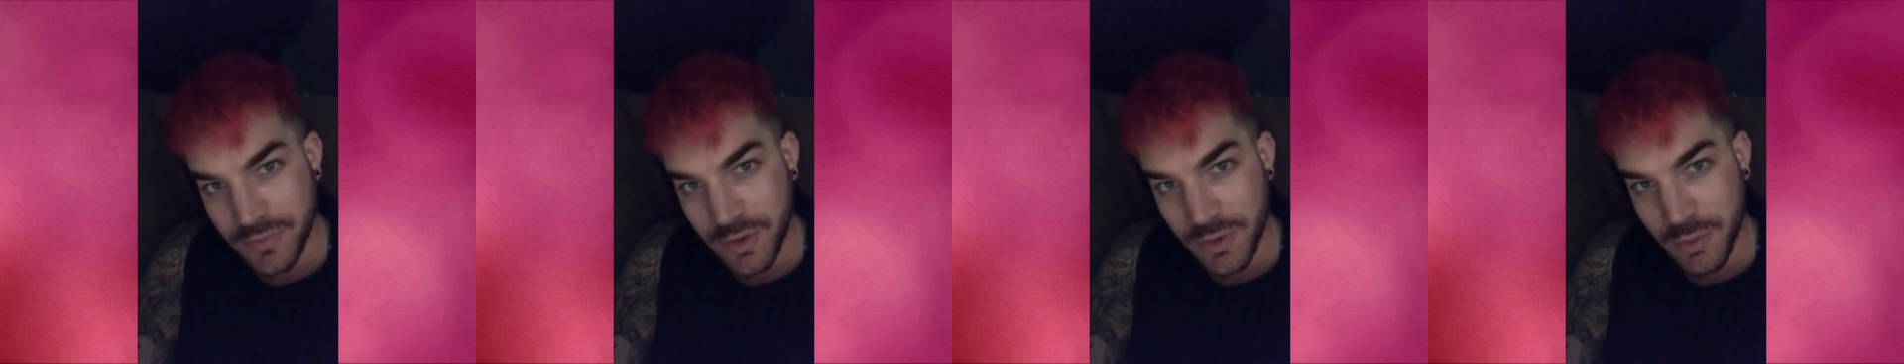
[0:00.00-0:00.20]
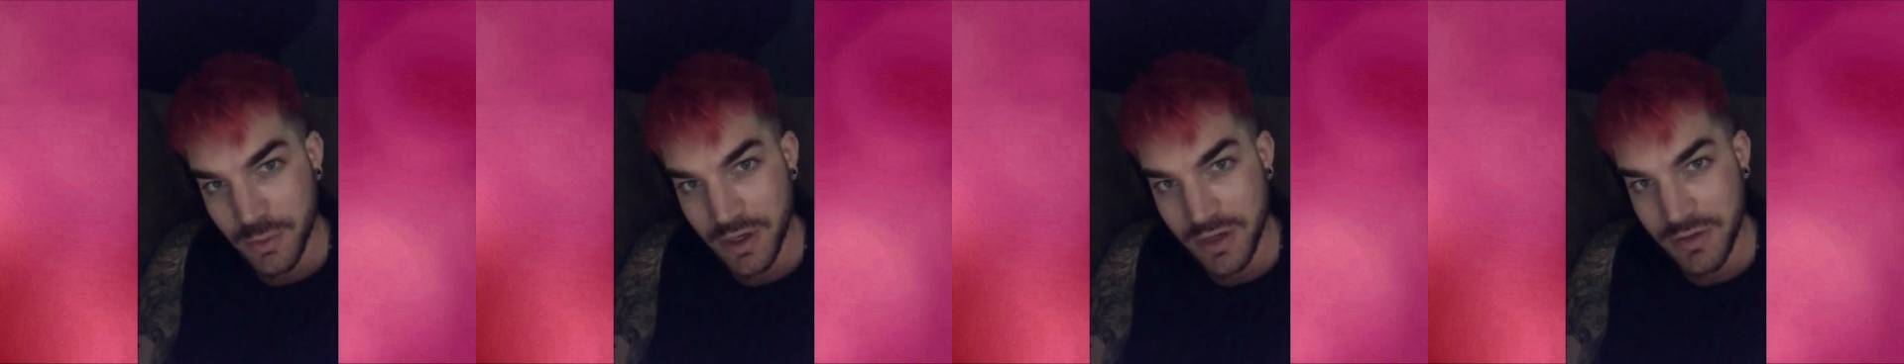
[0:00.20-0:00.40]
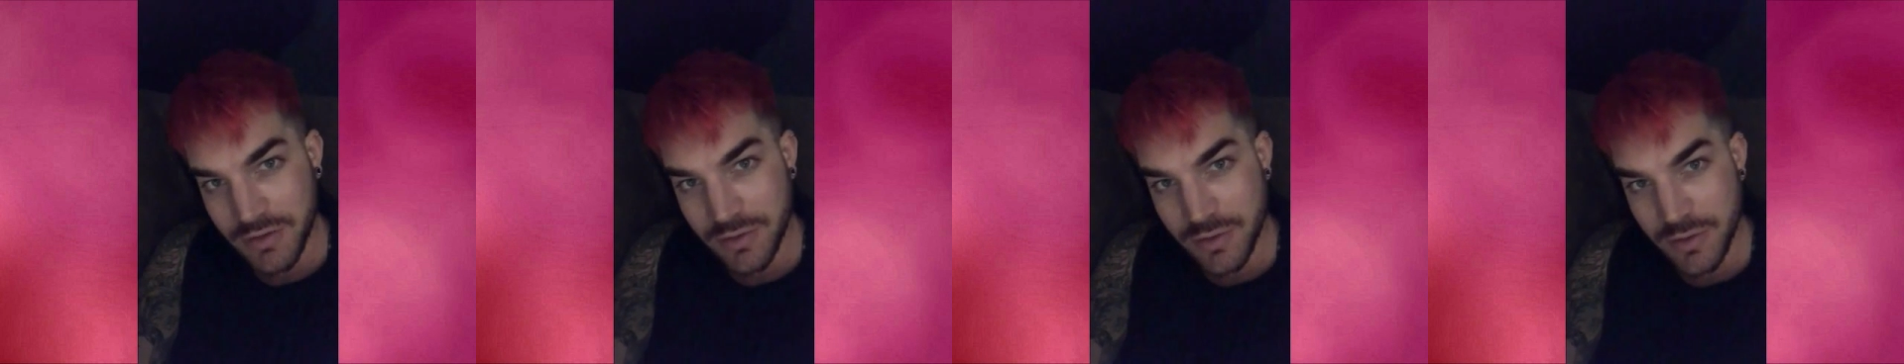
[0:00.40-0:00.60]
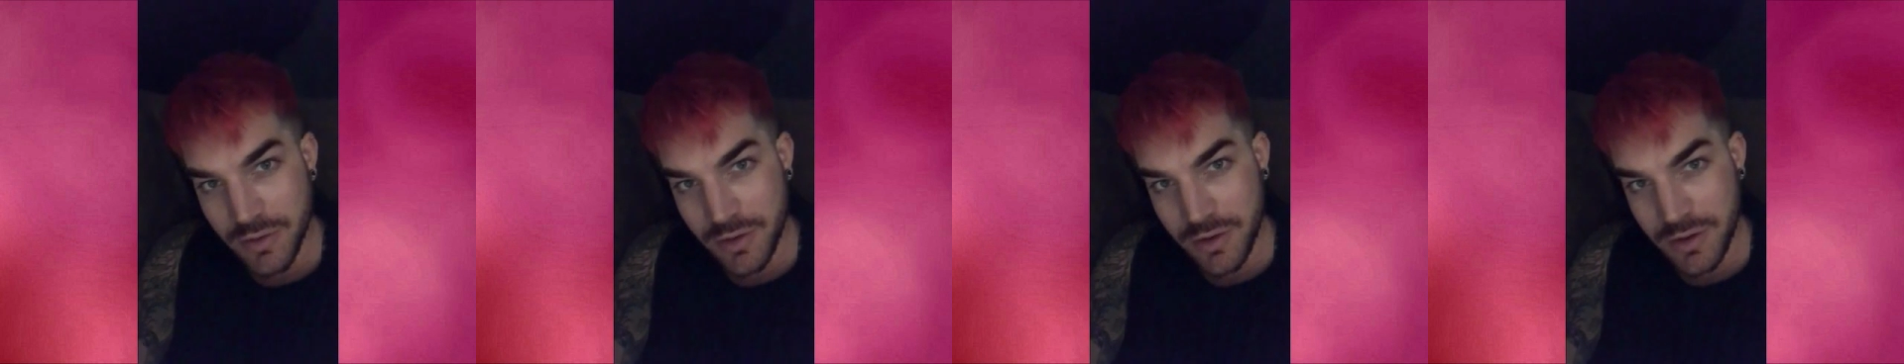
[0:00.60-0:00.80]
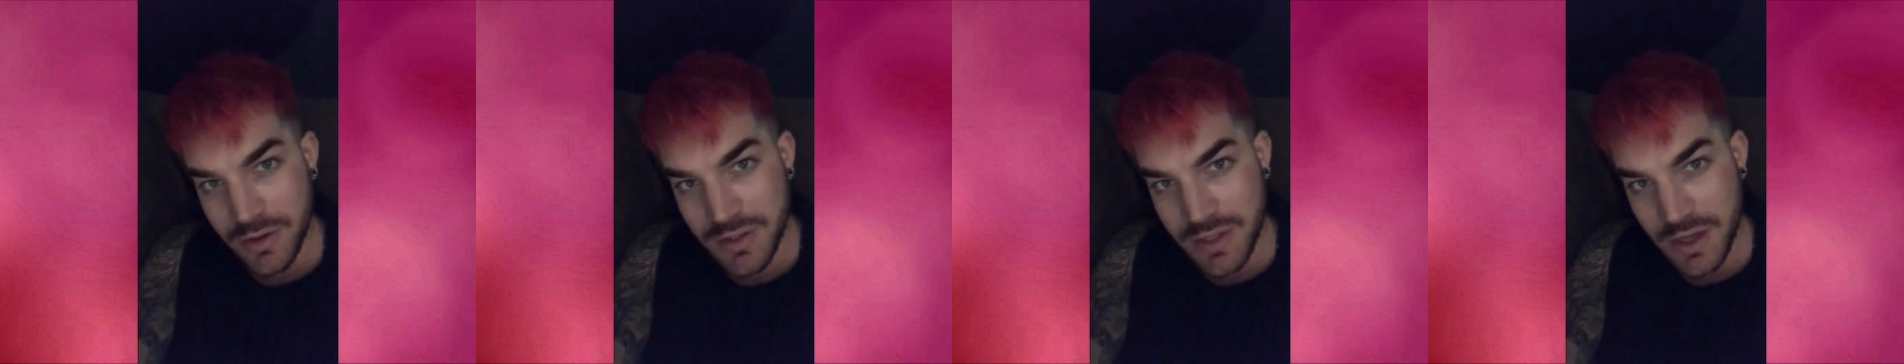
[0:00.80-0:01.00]
waiting
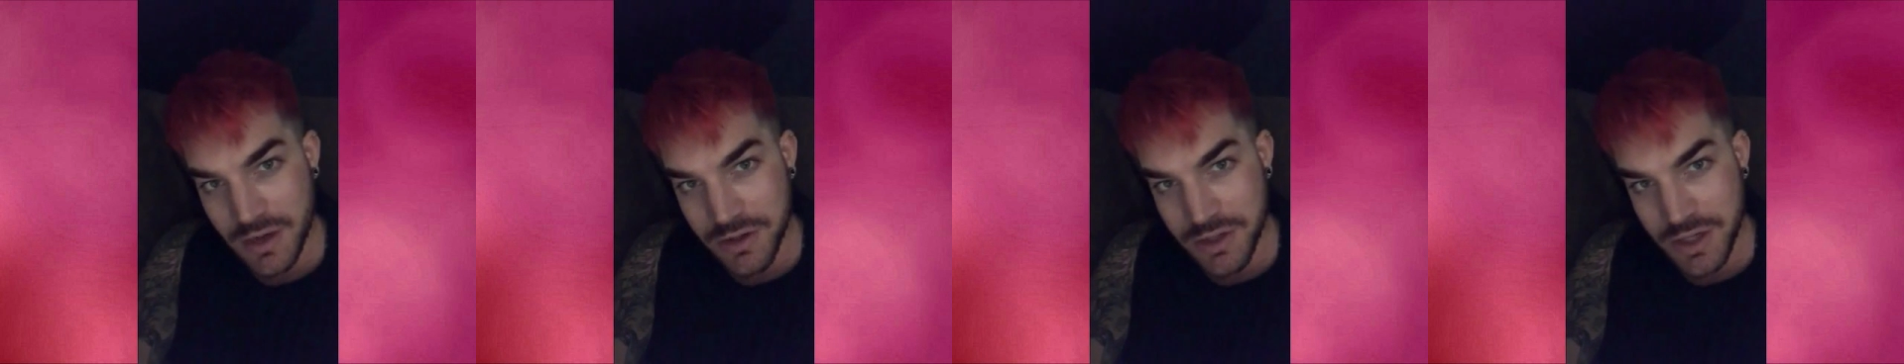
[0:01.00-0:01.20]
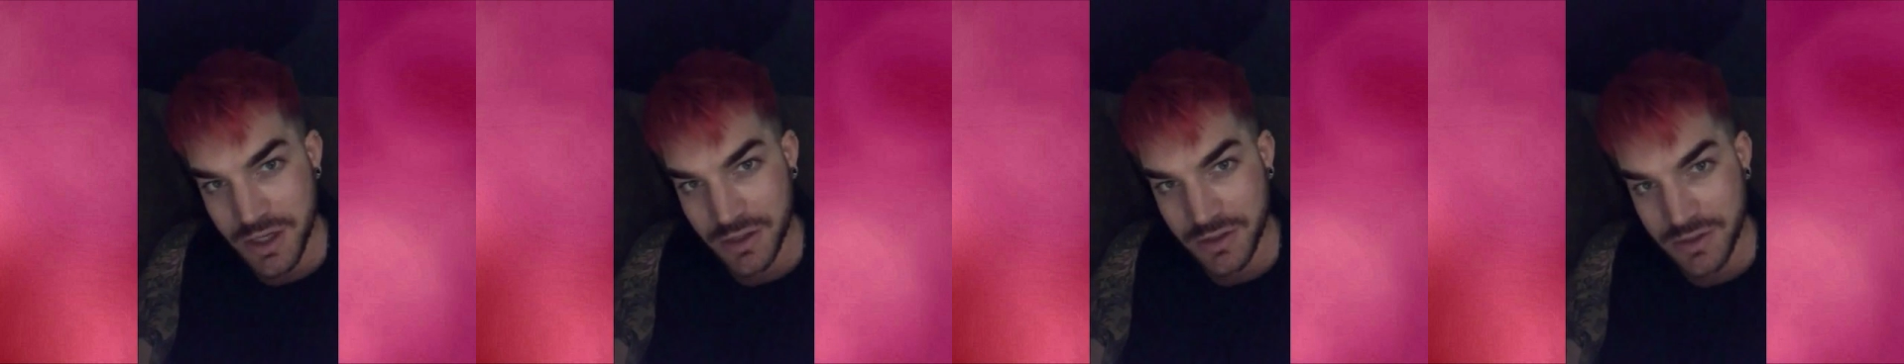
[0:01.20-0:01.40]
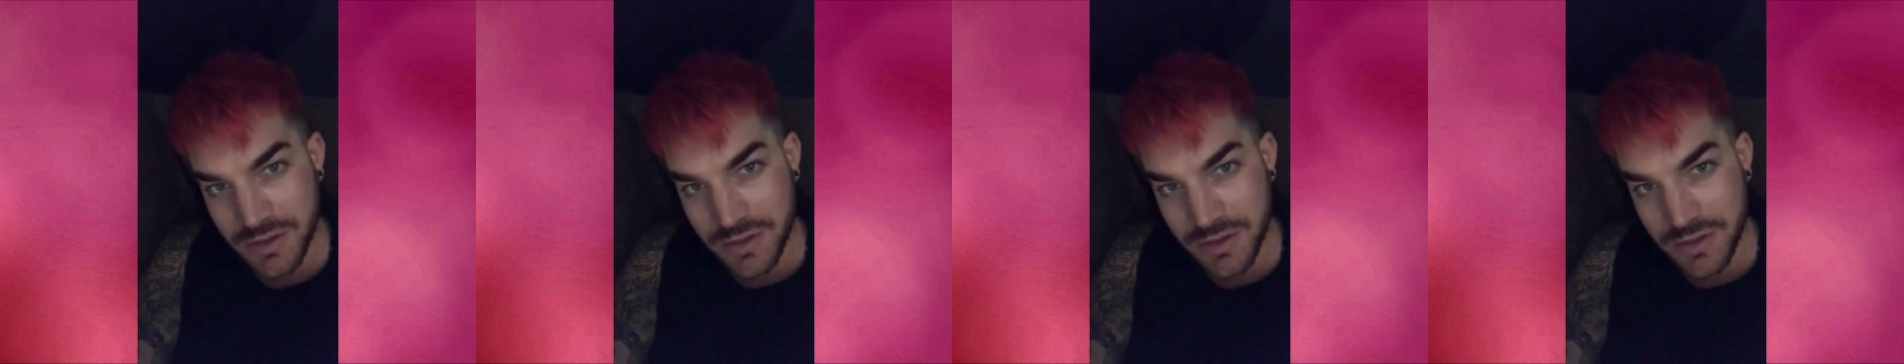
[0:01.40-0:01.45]
for sound check